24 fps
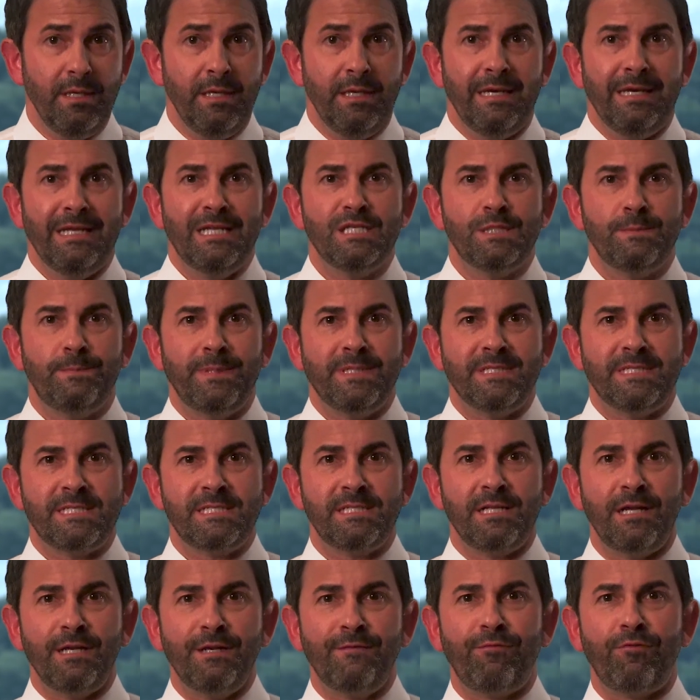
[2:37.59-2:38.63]
It has been
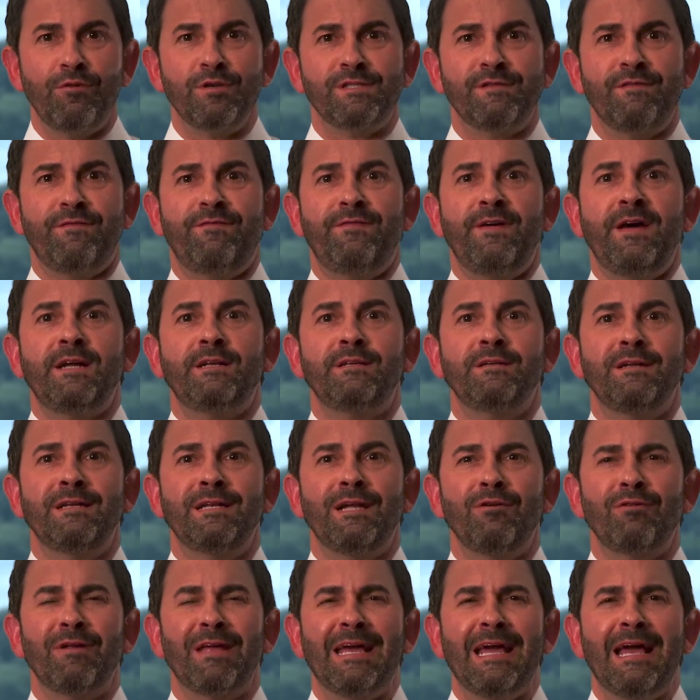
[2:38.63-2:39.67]
studied for its effect on
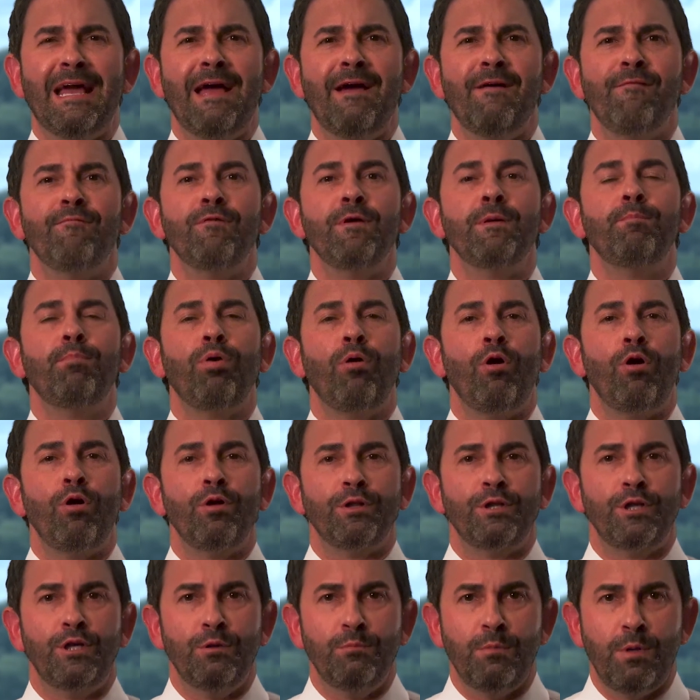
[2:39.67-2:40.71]
nearly every part of
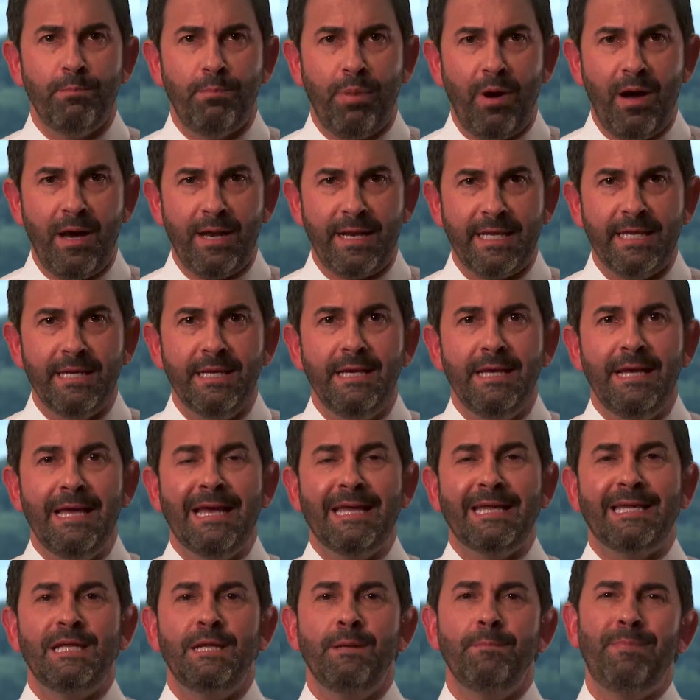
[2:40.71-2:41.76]
the human body
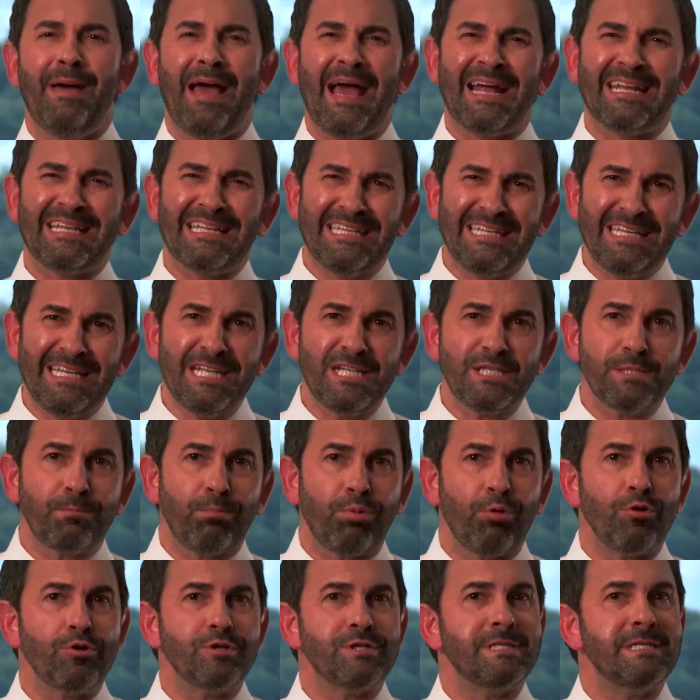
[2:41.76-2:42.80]
and can impact each
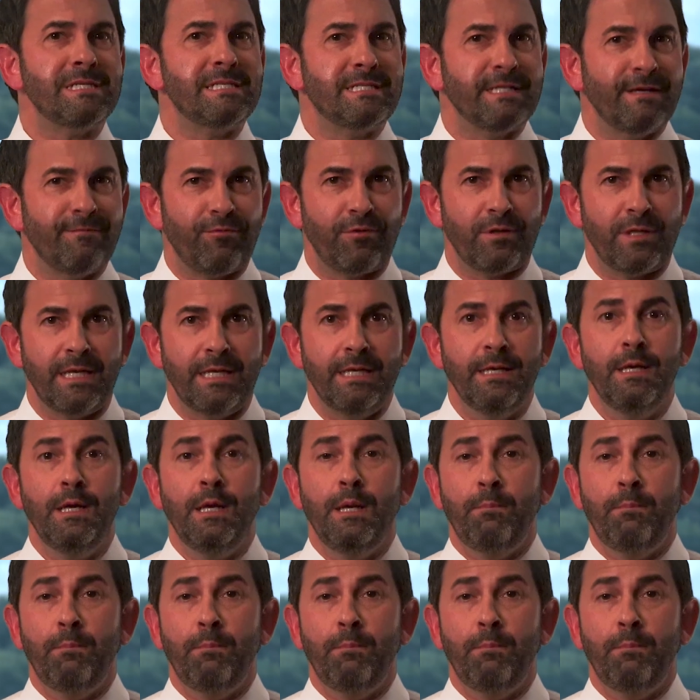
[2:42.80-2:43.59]
person differently